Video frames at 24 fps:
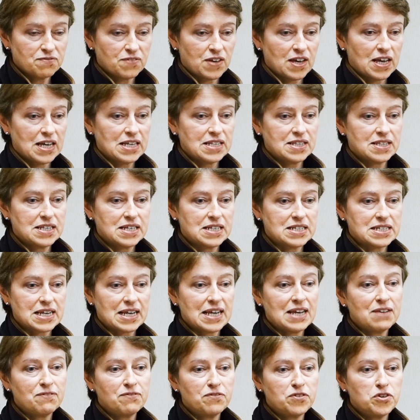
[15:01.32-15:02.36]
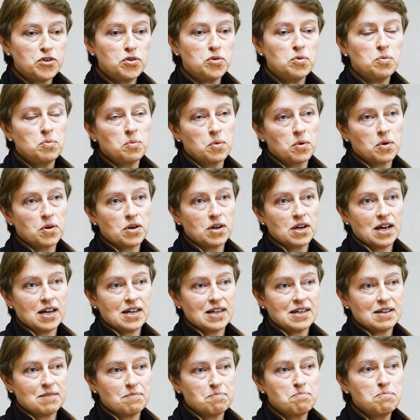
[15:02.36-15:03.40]
find that if you
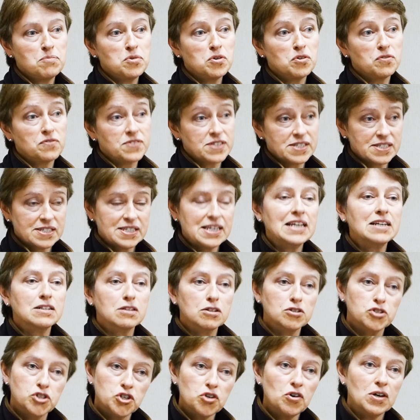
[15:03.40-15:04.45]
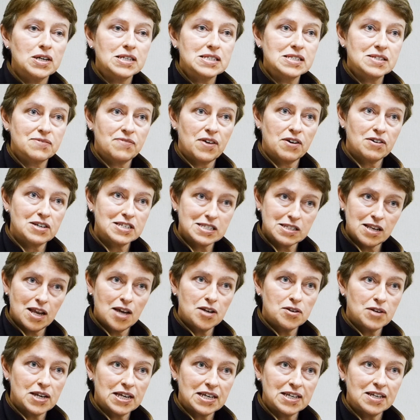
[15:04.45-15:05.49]
uh, move single joints very
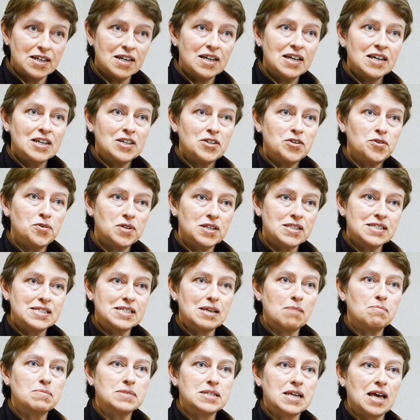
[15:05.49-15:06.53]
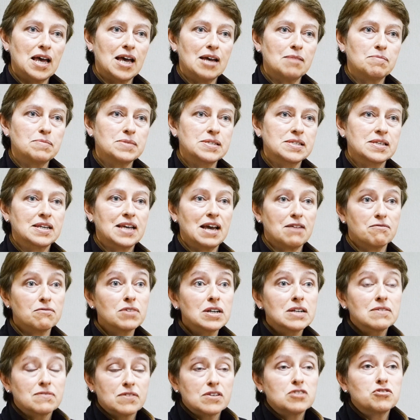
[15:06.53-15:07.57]
slowly, you can sometimes get
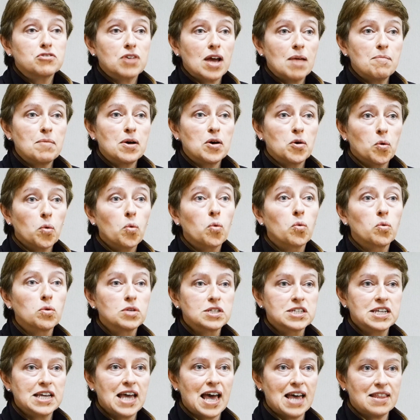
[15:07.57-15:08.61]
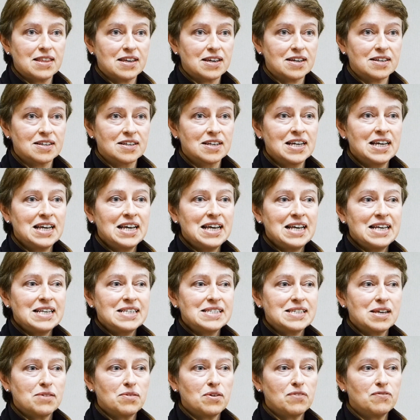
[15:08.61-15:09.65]
rid of the tremor altogether.
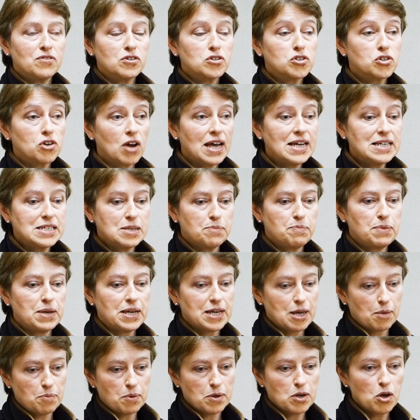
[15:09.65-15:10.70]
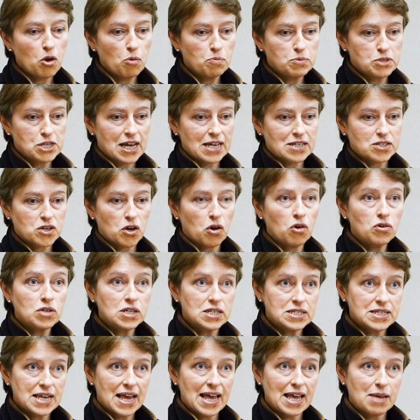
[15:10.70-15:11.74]
So if you're trying to pick up an object on a
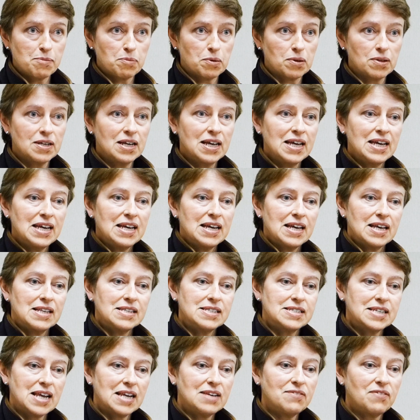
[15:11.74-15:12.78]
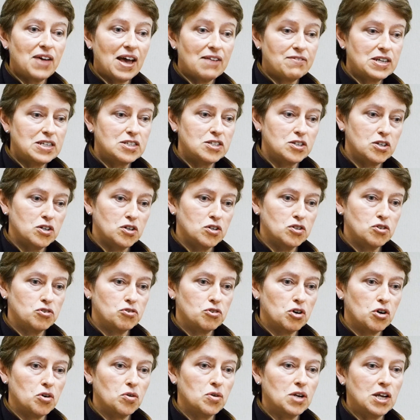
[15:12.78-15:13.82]
table, instead of having to
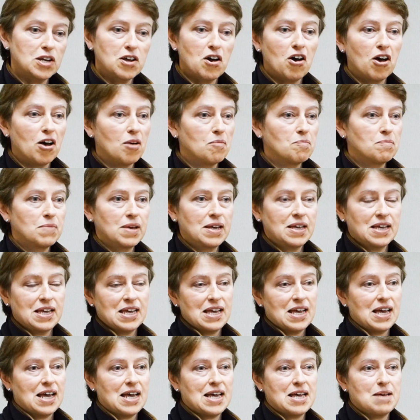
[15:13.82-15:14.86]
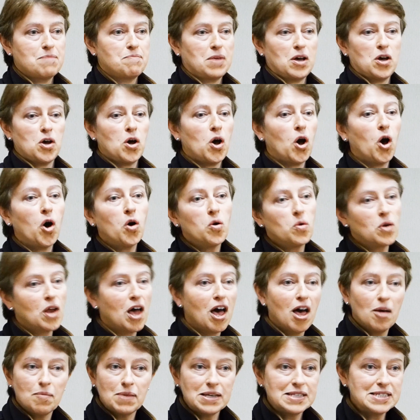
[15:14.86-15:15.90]
control an arm, um, a whole
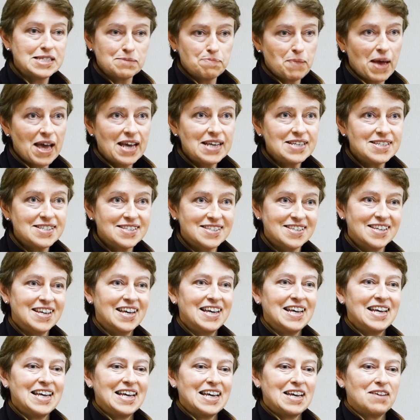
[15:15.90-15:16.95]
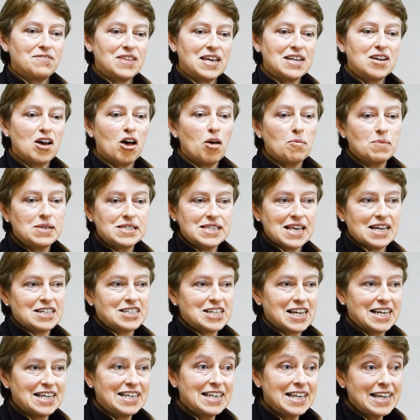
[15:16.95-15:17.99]
arm in space, if that arm is
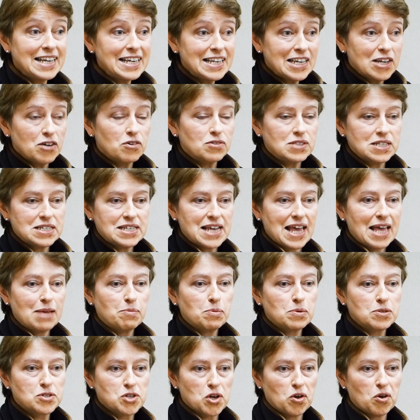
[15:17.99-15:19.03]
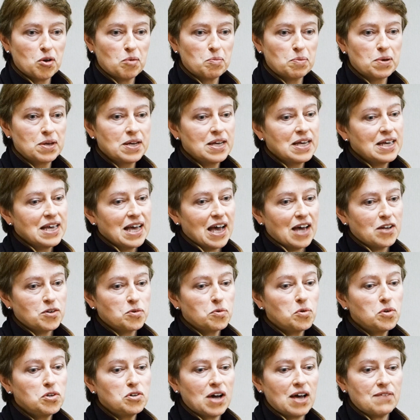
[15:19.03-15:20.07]
actually leaning on the tabletop and
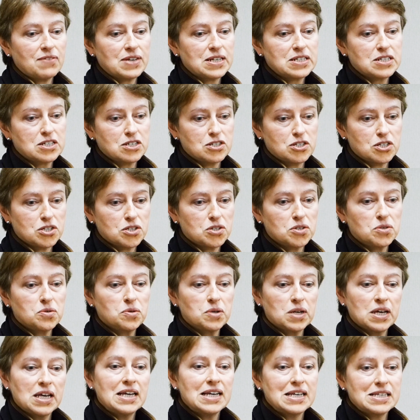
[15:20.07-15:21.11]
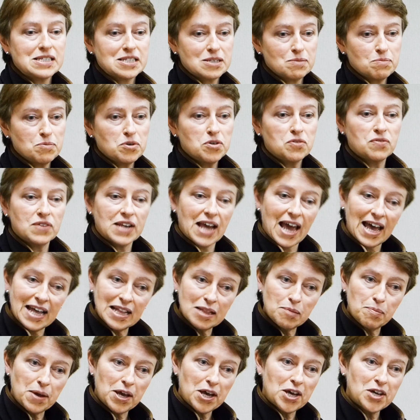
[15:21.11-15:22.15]
all you're having to do is to move an
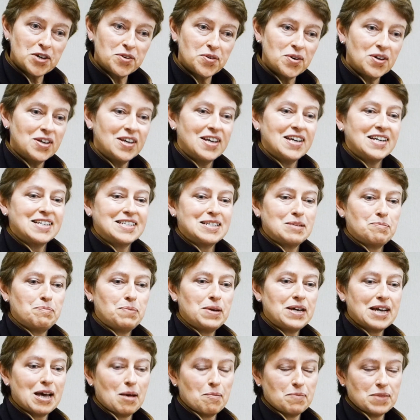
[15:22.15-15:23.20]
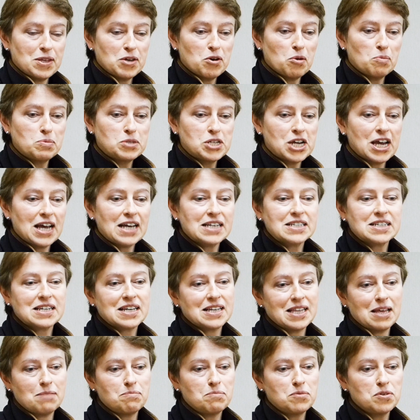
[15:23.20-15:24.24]
elbow to pick up the object
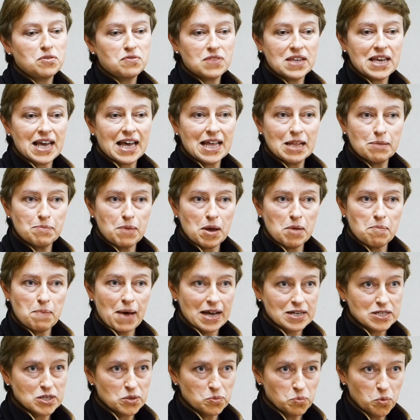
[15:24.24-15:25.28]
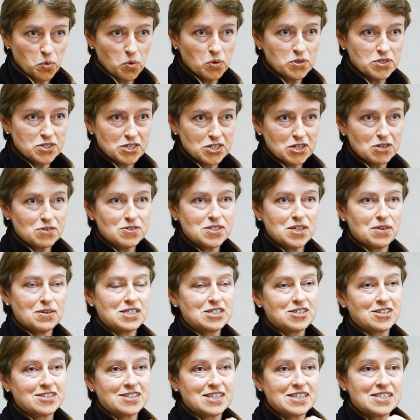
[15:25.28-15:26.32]
and then move the elbow back towards you, so it's
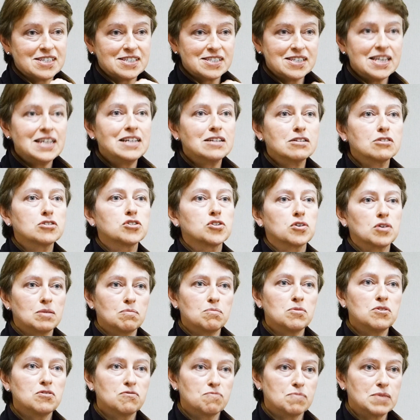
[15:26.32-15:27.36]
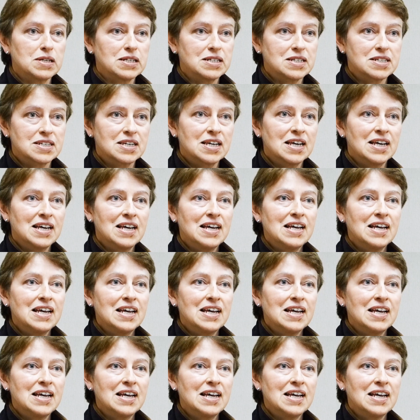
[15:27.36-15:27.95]
just a single joint movement,